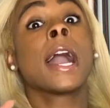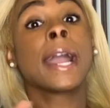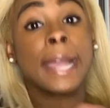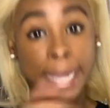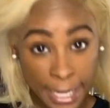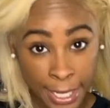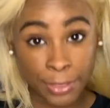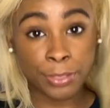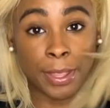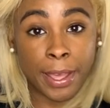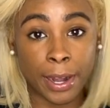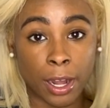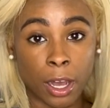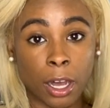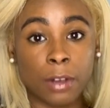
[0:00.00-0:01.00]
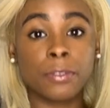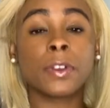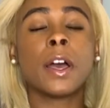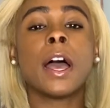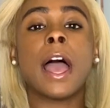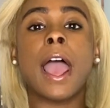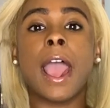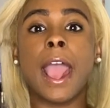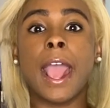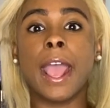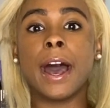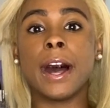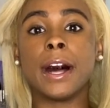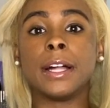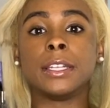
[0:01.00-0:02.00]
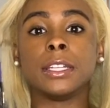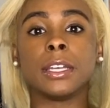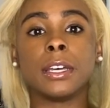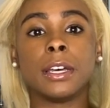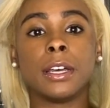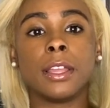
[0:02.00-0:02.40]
cut that off, and